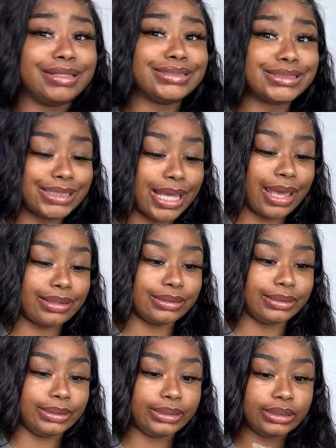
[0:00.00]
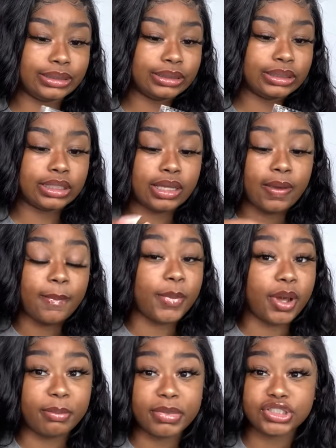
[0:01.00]
sadly, but
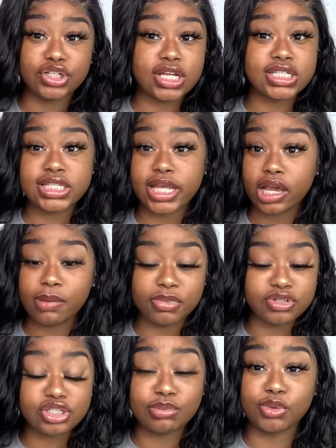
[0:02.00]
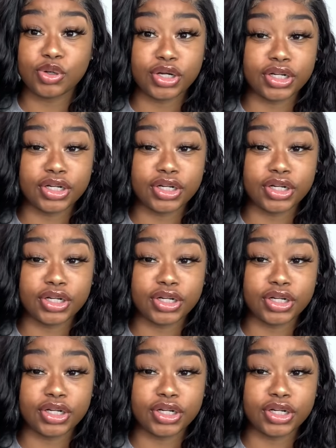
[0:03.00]
I'm gonna sure I stack up on some more.